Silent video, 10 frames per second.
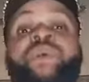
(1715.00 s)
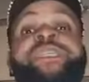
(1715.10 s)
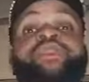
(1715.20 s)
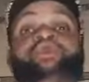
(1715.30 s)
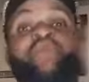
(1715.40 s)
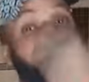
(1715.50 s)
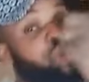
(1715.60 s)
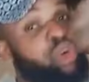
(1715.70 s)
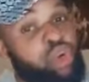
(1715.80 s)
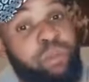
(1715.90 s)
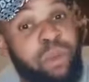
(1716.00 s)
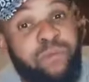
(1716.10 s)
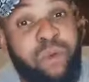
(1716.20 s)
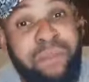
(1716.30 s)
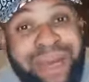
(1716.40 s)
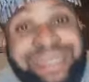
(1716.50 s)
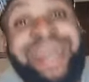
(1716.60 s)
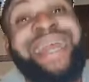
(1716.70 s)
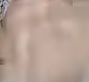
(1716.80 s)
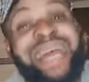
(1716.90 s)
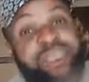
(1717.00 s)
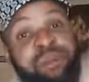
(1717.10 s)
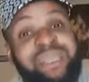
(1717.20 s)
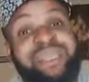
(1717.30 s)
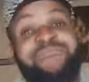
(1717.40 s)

what you want to come off from mouth. You know, someone saying